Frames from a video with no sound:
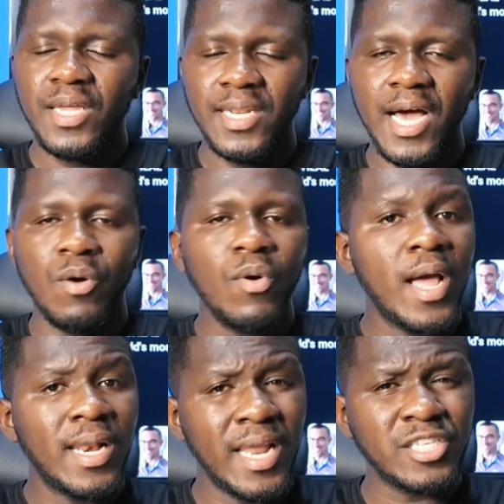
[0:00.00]
Now,
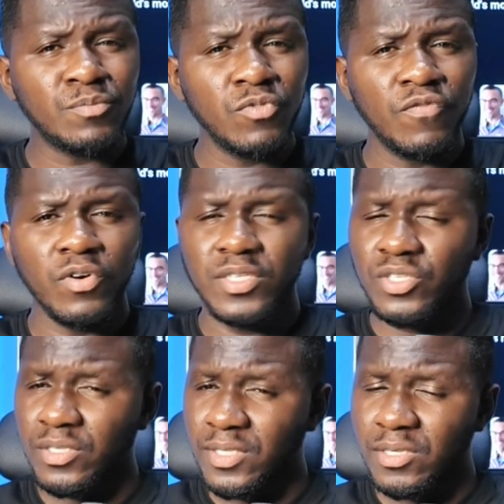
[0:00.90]
let's move on.
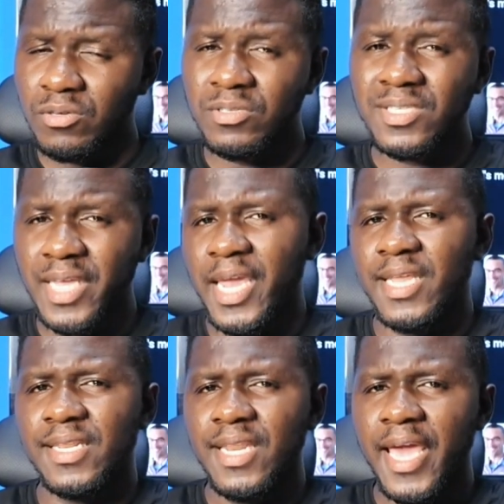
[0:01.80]
Still staying
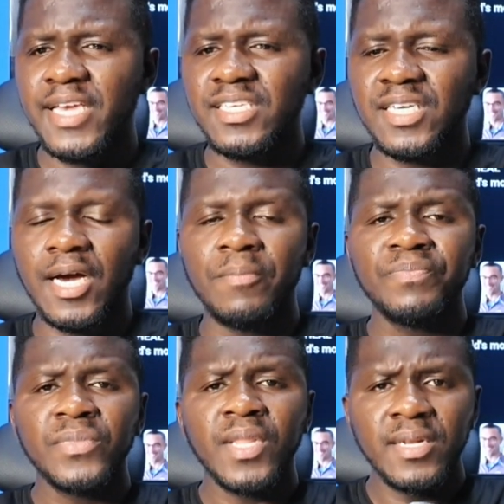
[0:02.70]
in Asia,
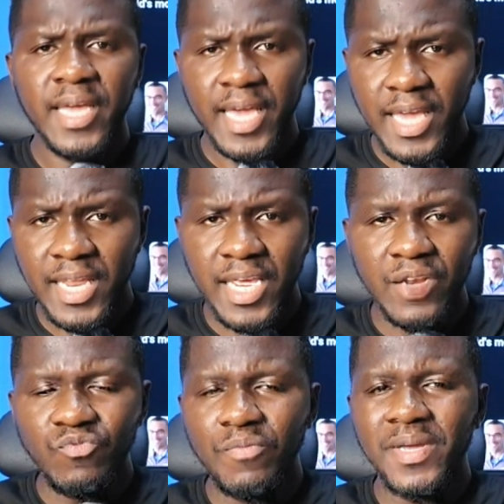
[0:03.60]
the
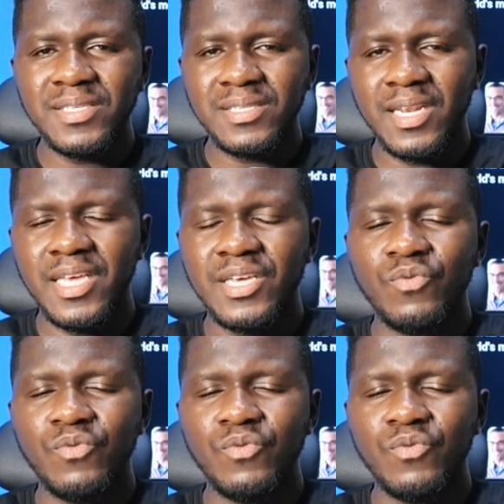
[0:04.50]
Indian Women's League